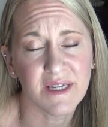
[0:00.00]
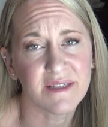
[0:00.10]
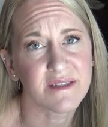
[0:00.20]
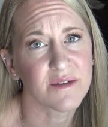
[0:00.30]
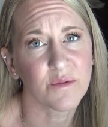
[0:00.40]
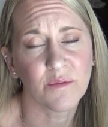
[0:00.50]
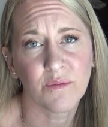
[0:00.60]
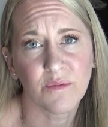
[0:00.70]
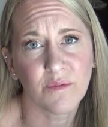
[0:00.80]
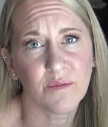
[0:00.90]
And
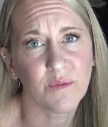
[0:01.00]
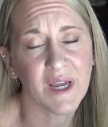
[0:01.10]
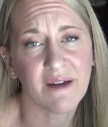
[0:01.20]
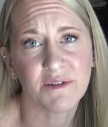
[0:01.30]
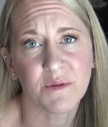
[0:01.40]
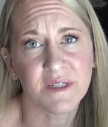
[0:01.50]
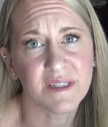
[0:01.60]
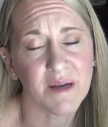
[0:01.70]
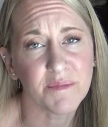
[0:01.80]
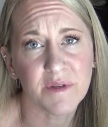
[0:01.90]
so we have to
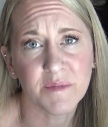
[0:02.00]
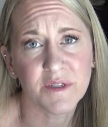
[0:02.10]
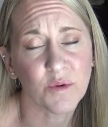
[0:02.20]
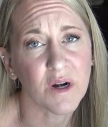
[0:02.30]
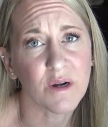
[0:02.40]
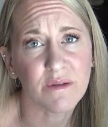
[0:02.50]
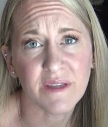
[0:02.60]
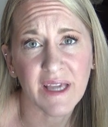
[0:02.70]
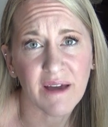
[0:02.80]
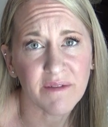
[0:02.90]
accept them into our
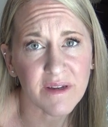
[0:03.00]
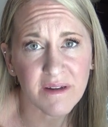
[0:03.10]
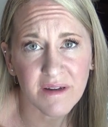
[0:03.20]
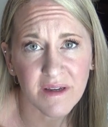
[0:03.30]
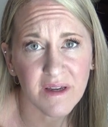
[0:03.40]
earthly heaven